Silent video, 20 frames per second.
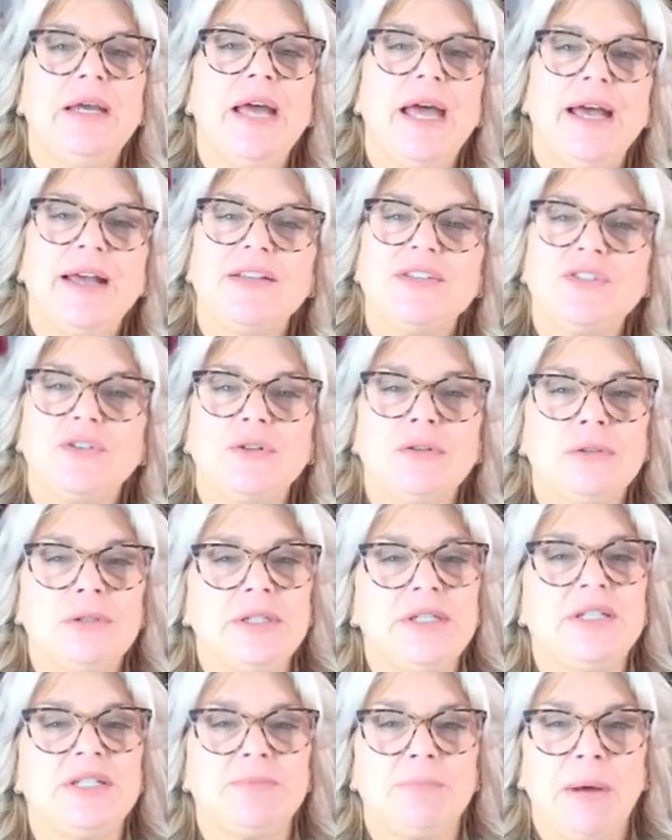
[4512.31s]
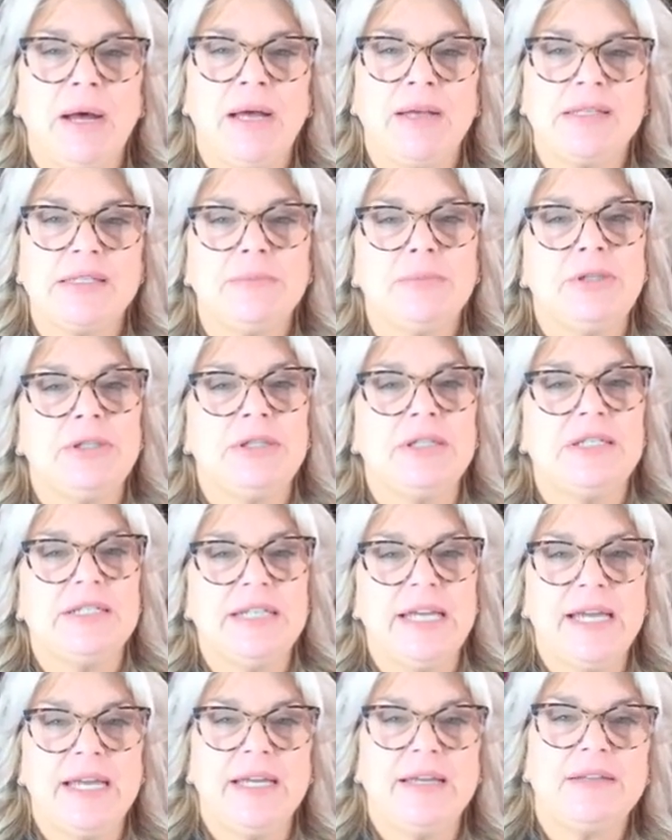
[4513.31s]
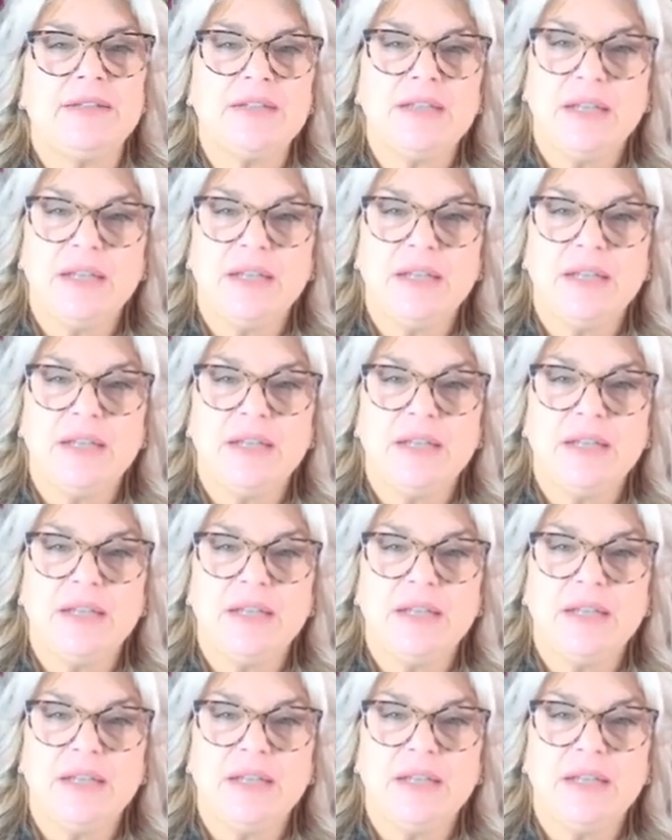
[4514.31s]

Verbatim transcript: as early as possible in the day.